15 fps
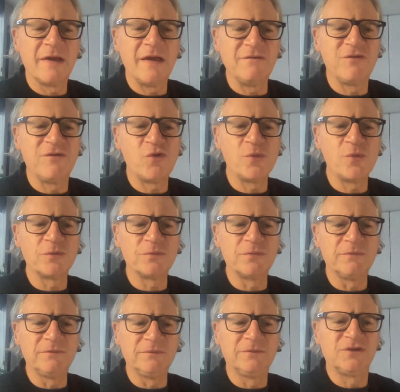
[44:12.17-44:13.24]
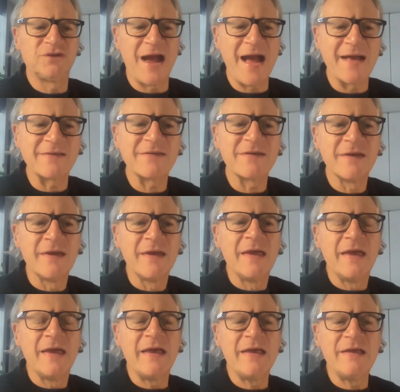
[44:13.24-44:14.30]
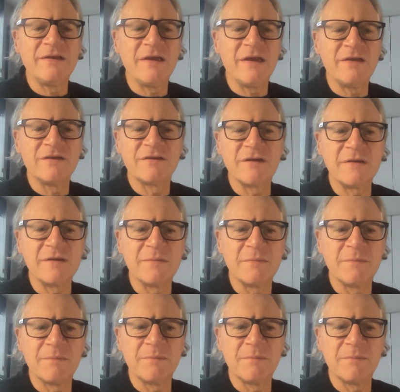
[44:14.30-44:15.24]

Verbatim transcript: informal chat is, is that it,